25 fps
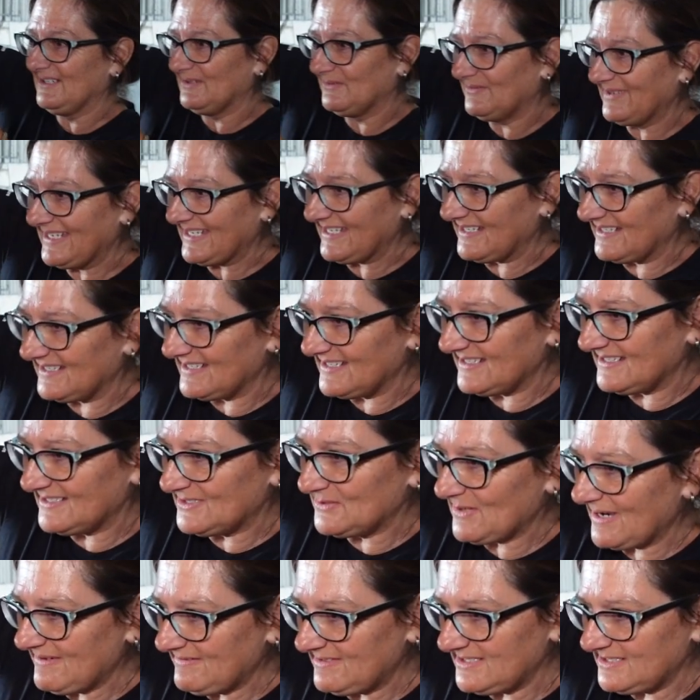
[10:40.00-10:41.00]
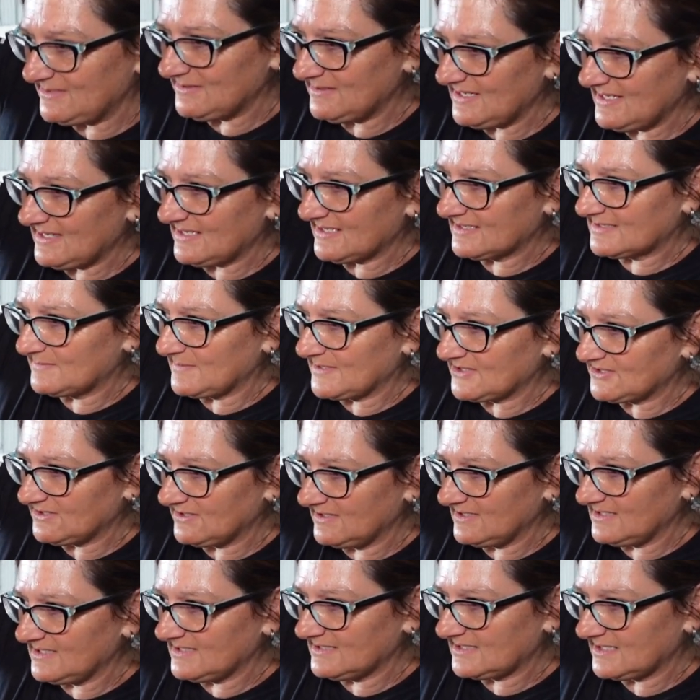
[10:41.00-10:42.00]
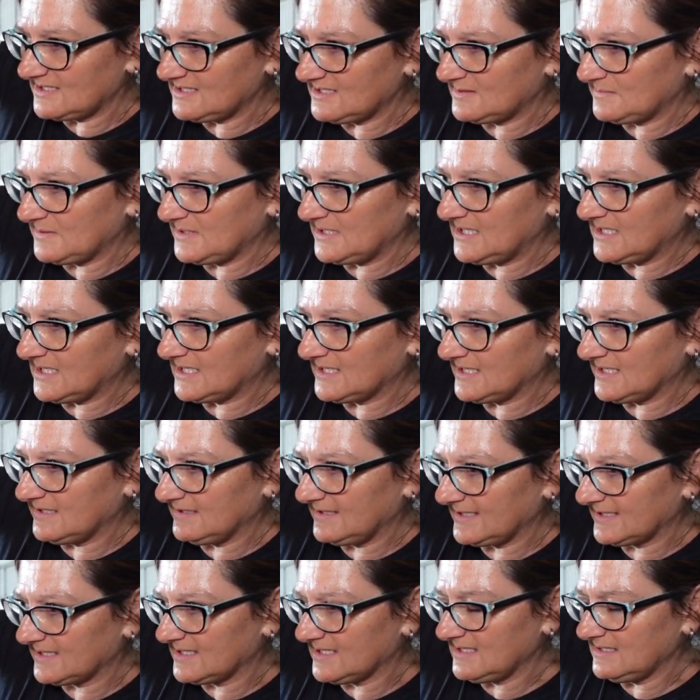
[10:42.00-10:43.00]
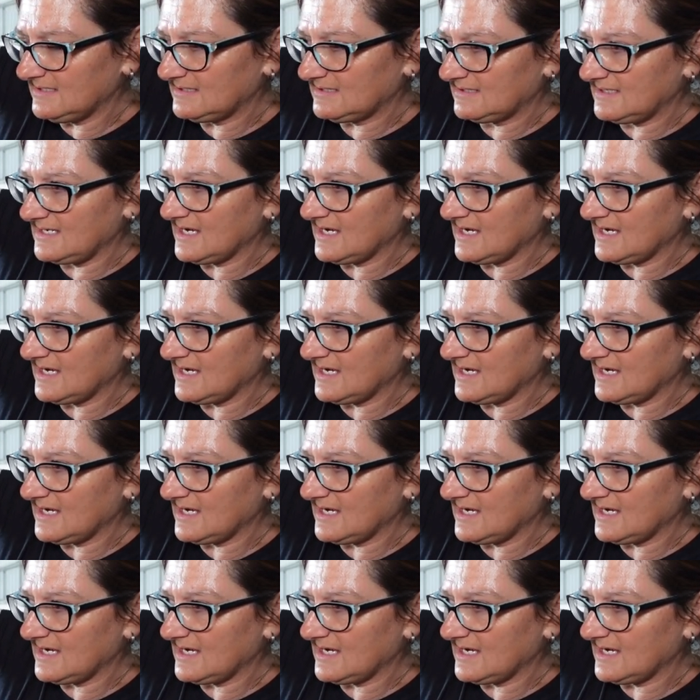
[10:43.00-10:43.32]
Wait, do I have to do anything special to this? I just put it on here like this?